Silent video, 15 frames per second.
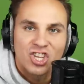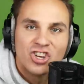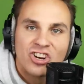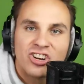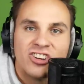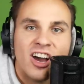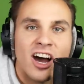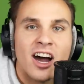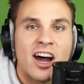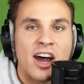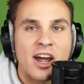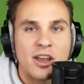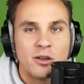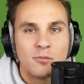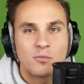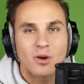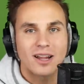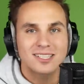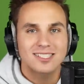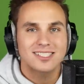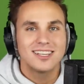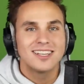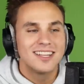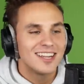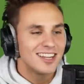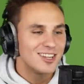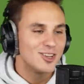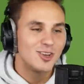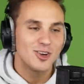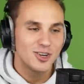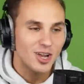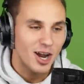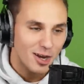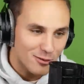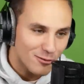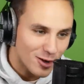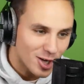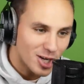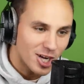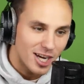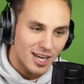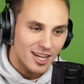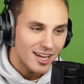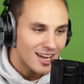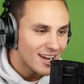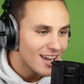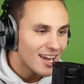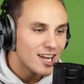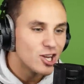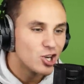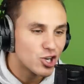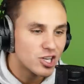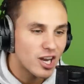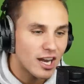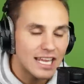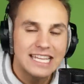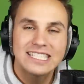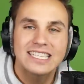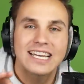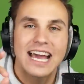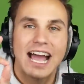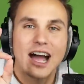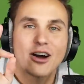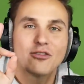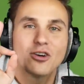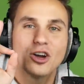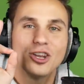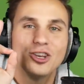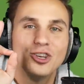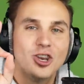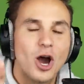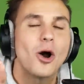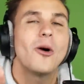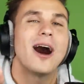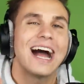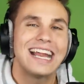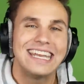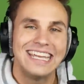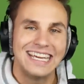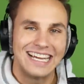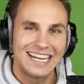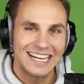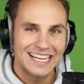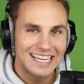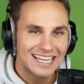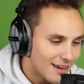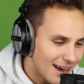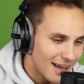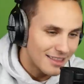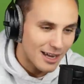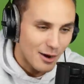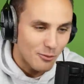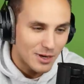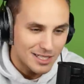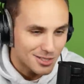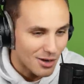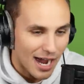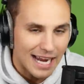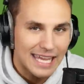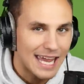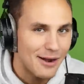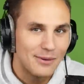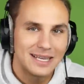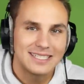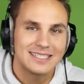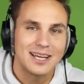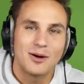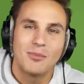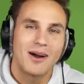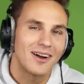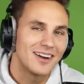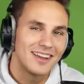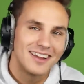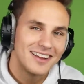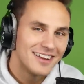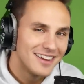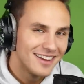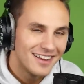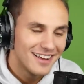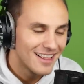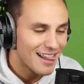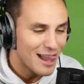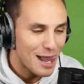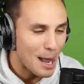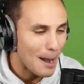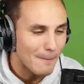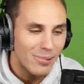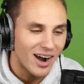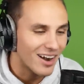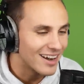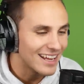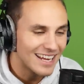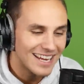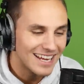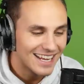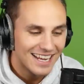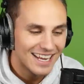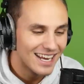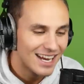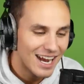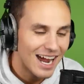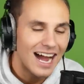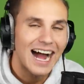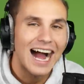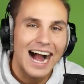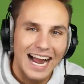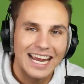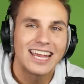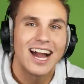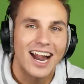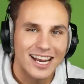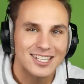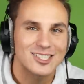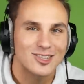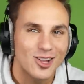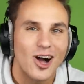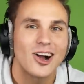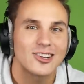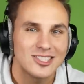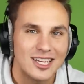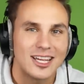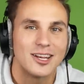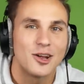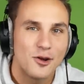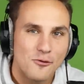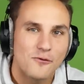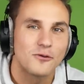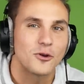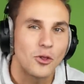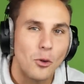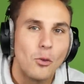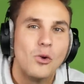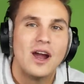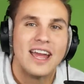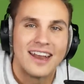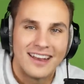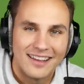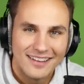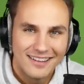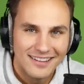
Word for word: You're done, Preston. You're done for good. You're done. He's going to have no idea. I think I can't wait to tell Bahri. Bahri, I got us locked in for the win.